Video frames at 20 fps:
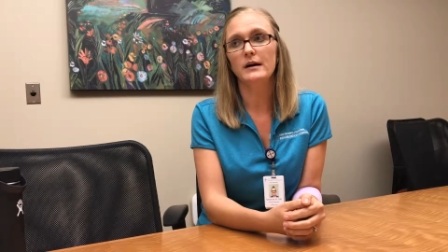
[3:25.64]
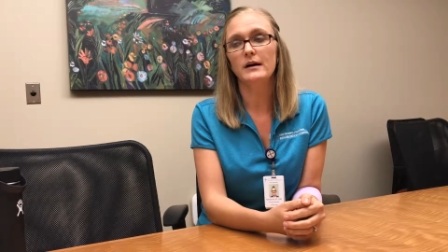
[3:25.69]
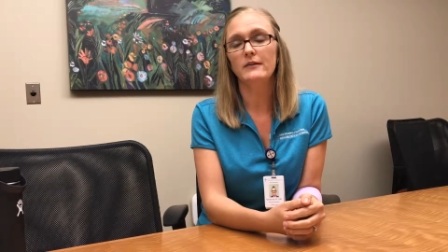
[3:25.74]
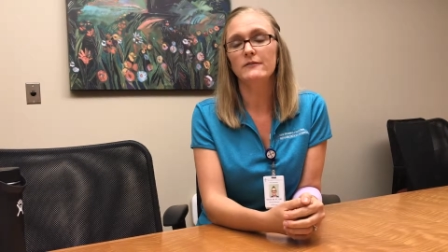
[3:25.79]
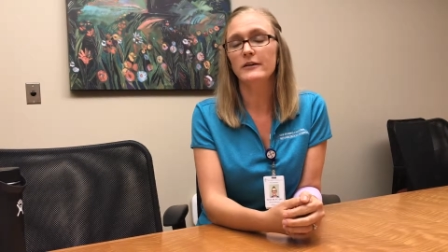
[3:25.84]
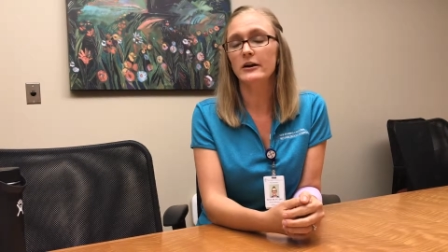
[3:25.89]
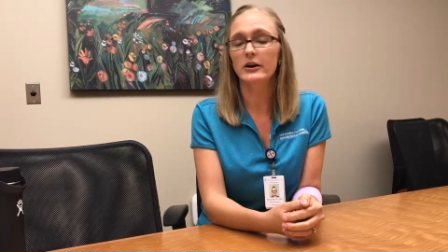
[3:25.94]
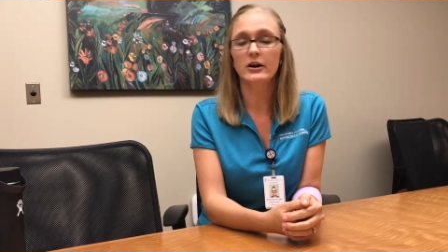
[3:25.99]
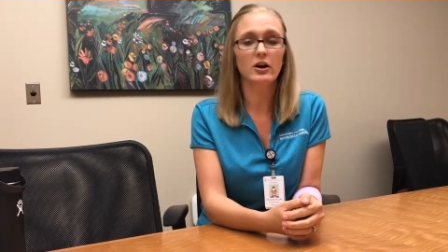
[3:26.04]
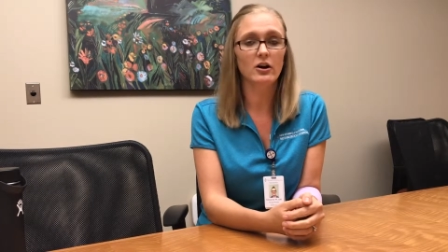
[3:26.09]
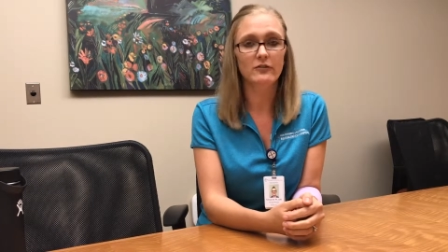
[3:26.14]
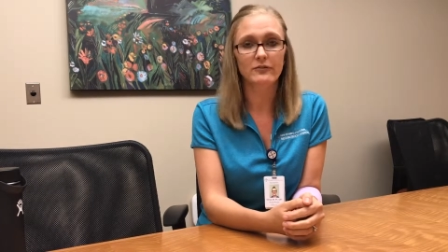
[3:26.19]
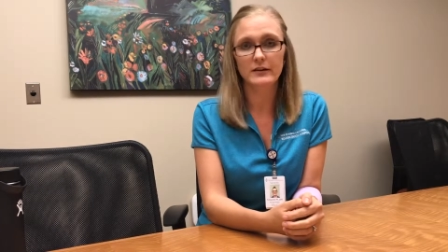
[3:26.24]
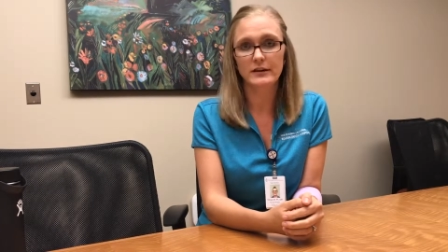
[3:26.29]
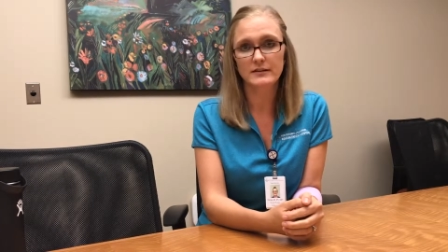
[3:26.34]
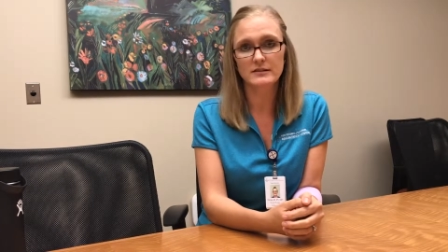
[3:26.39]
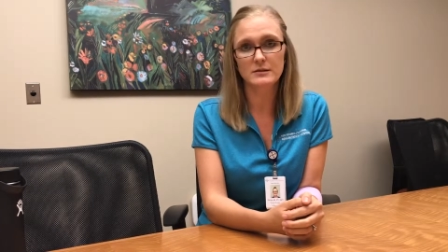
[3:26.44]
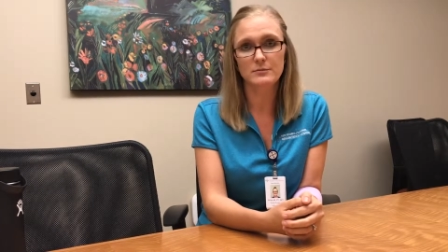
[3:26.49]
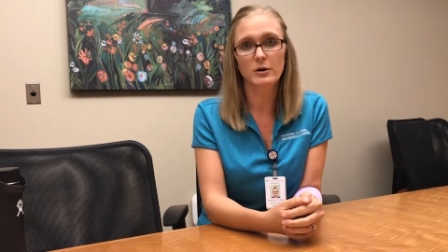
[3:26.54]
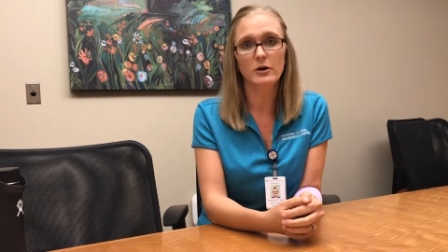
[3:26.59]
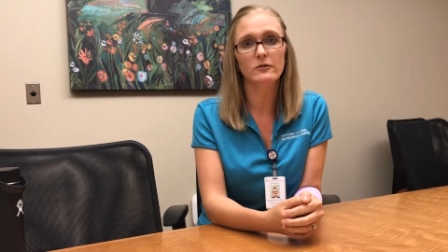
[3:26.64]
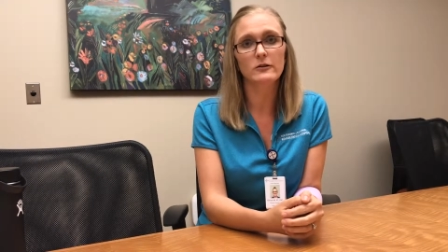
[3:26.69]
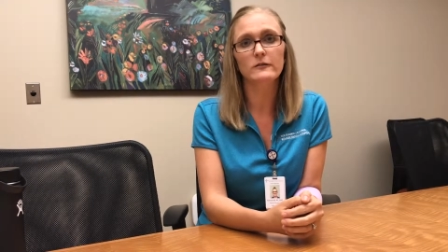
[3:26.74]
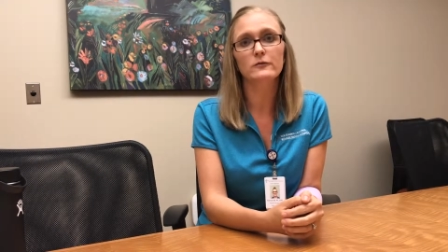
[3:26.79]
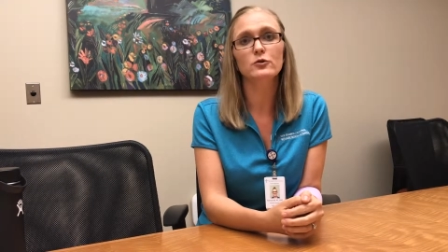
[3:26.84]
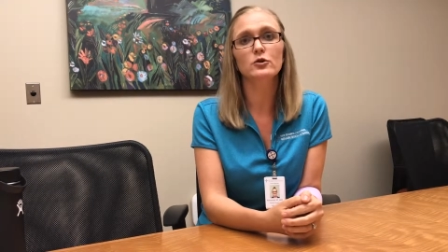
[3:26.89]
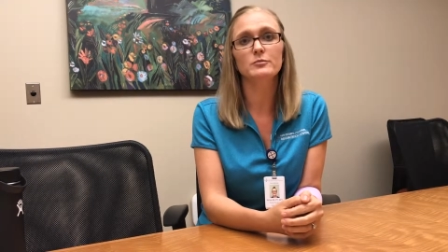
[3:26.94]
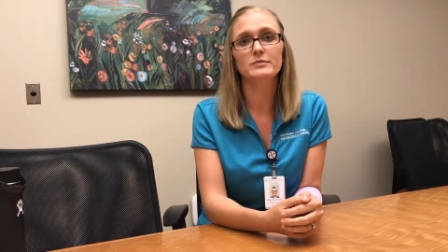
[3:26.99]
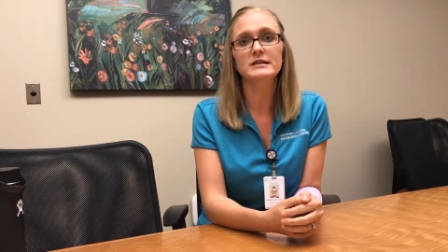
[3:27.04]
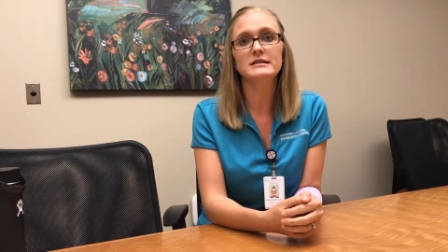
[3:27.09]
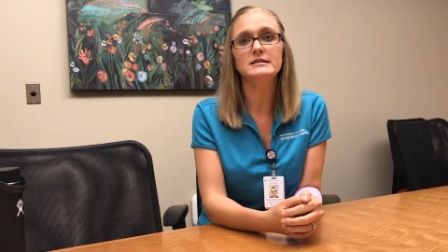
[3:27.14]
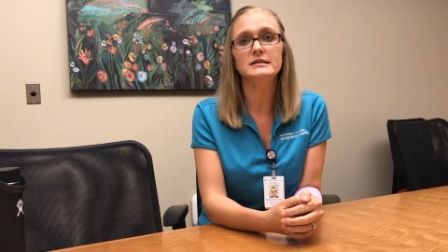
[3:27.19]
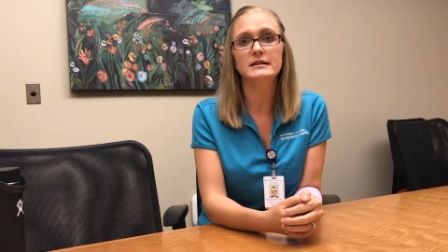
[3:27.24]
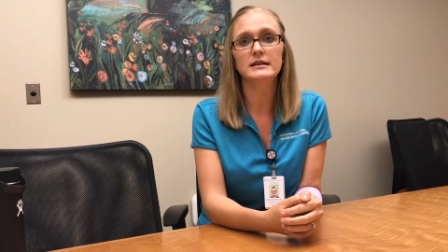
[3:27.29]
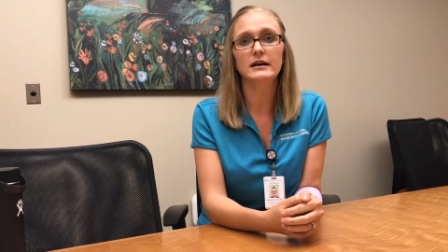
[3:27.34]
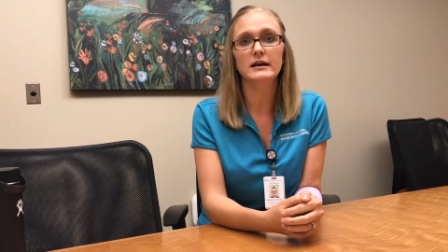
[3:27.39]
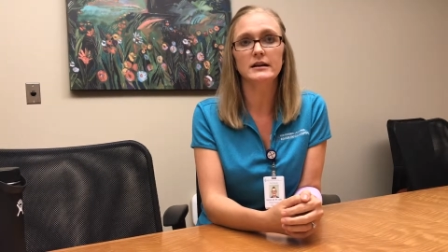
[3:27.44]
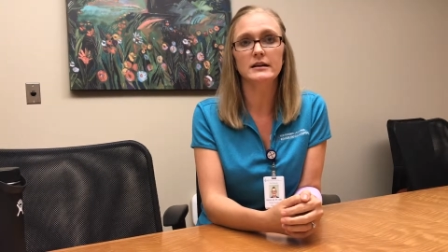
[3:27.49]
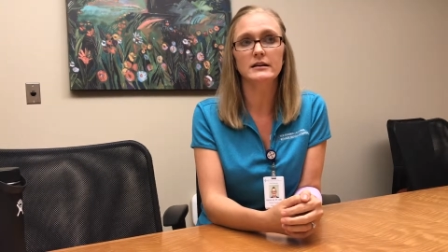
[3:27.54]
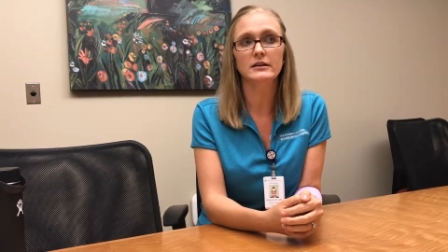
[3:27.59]
Very often as a pelvic floor
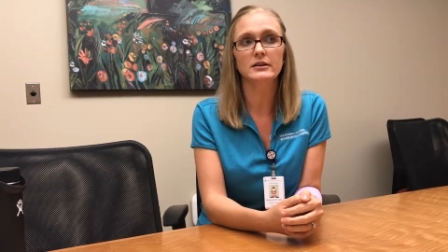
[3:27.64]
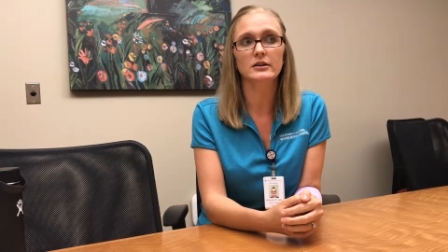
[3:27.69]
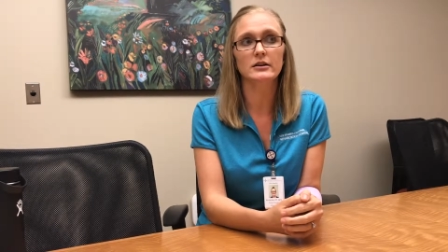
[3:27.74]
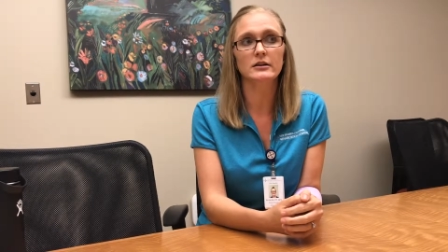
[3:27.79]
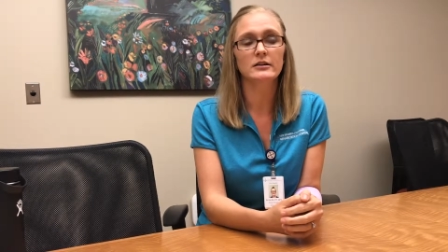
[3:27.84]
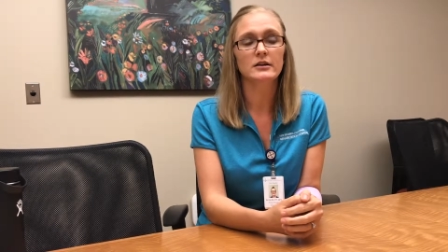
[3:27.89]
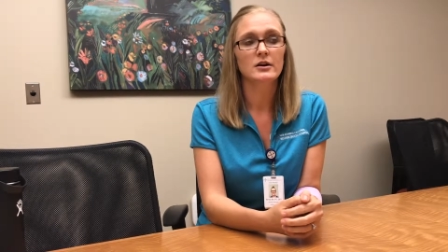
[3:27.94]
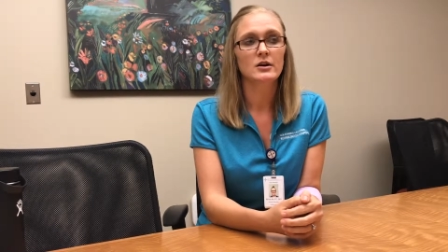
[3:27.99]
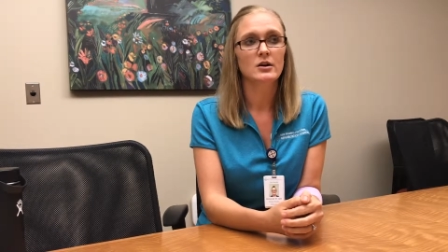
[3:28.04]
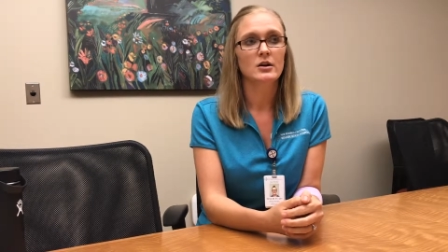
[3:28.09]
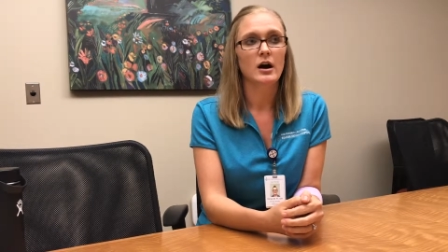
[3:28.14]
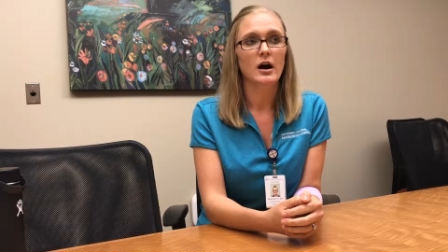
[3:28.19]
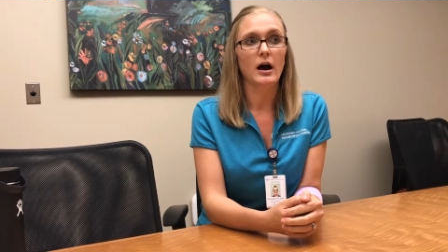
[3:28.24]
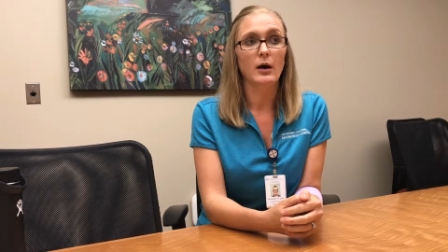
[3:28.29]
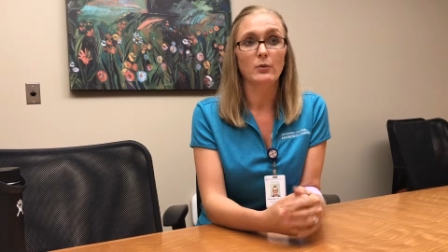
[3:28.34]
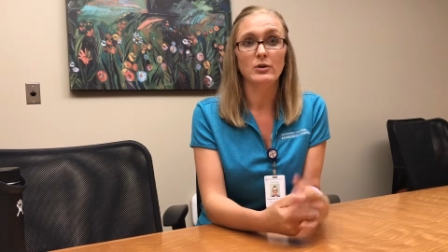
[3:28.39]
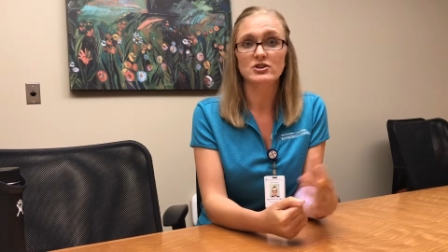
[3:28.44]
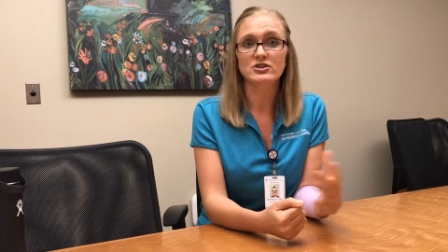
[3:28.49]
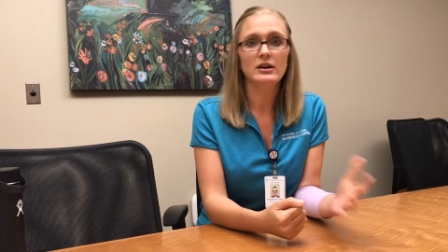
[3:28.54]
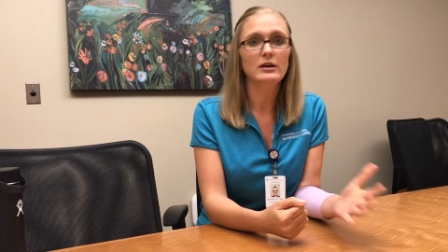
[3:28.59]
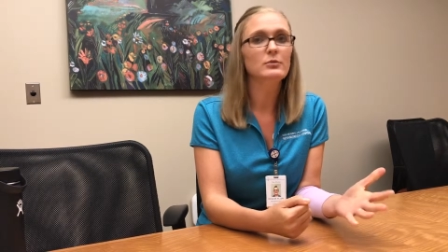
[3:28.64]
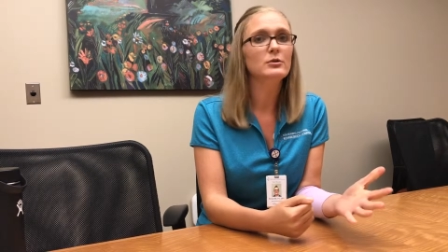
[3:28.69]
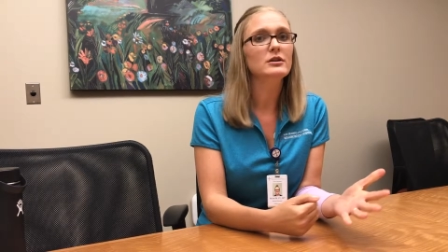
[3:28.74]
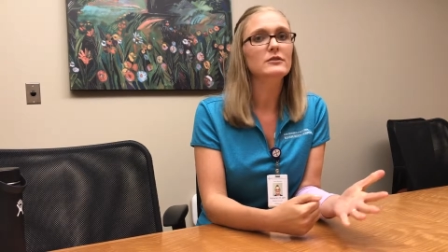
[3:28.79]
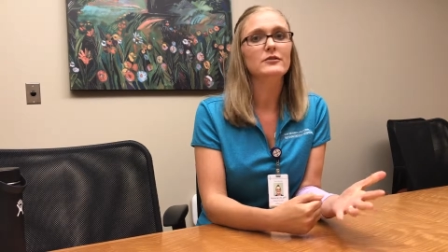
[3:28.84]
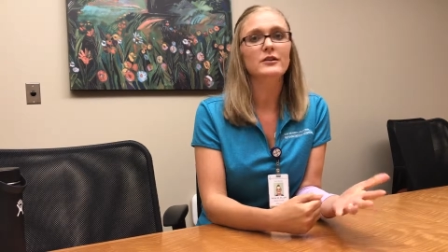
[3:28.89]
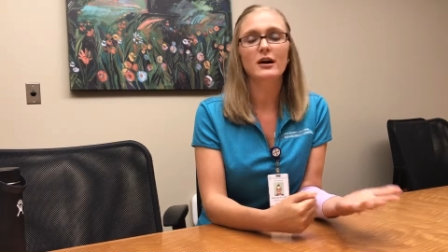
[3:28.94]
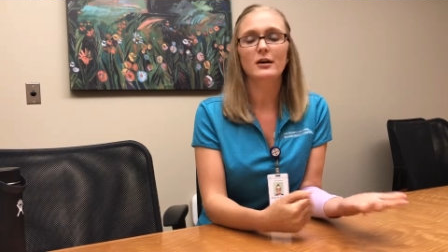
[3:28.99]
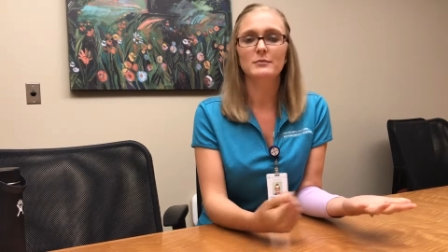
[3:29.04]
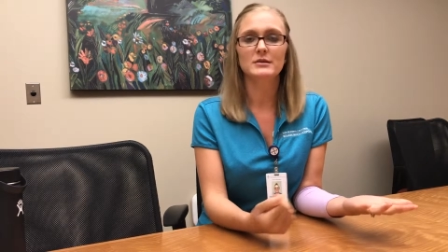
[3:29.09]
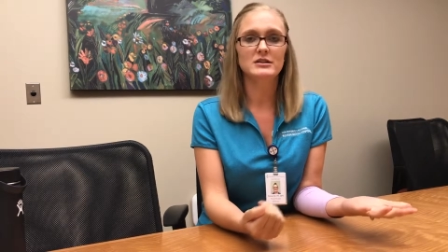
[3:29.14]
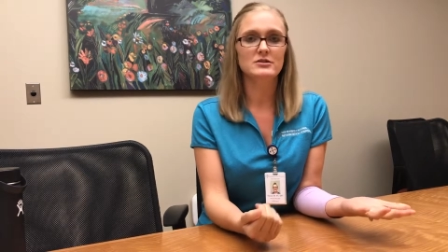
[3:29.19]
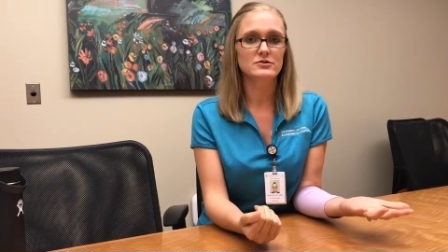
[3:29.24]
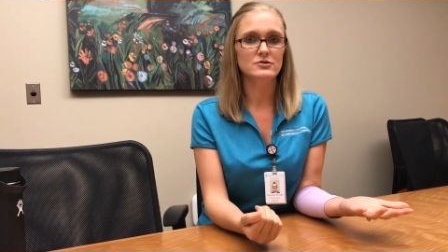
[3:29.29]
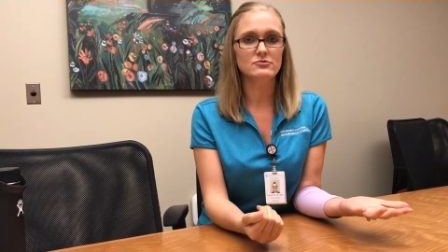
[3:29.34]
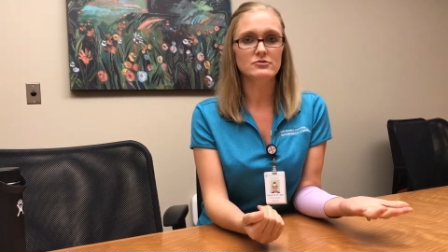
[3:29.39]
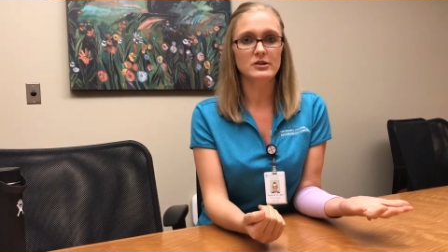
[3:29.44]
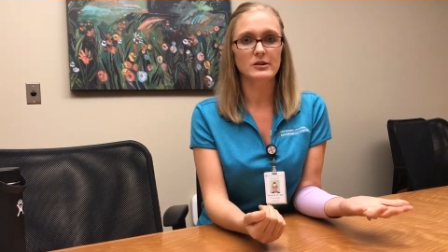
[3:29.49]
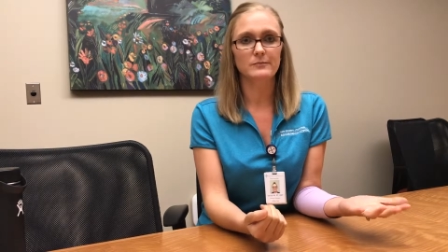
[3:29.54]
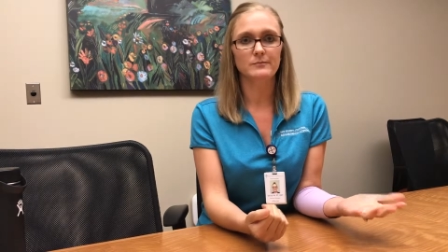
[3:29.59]
PT, I hear, I wish I would have come in
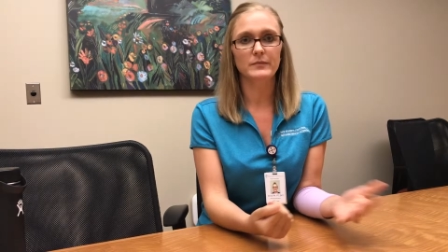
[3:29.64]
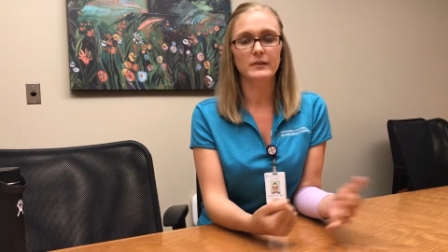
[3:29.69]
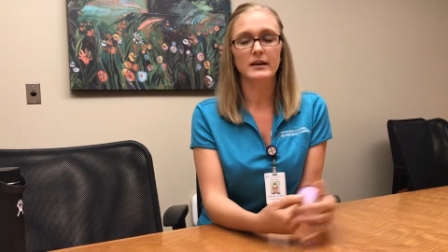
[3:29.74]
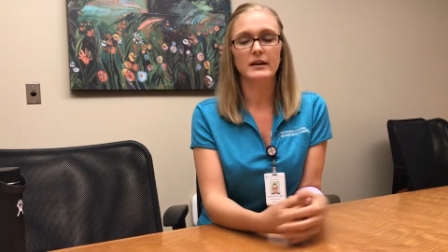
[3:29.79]
sooner.